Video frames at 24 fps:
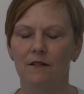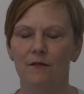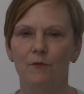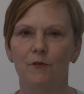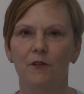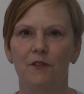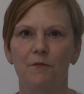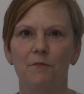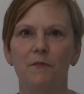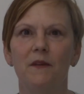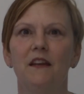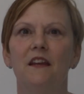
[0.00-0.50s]
with
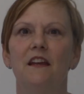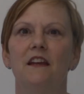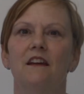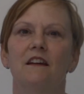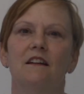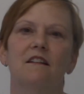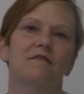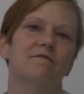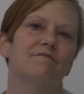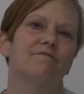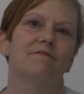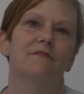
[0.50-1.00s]
media
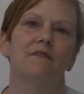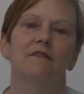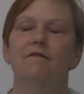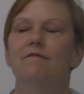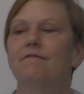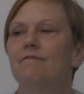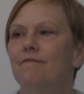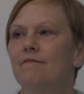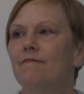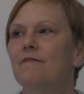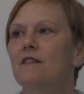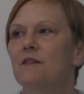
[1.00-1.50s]

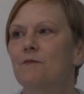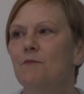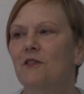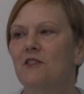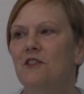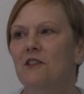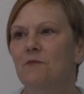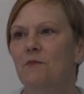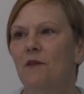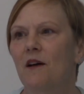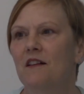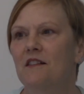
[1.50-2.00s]
as much
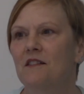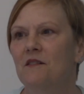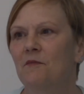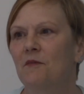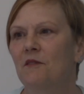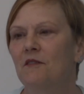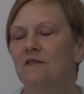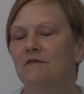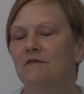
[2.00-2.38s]
as possible.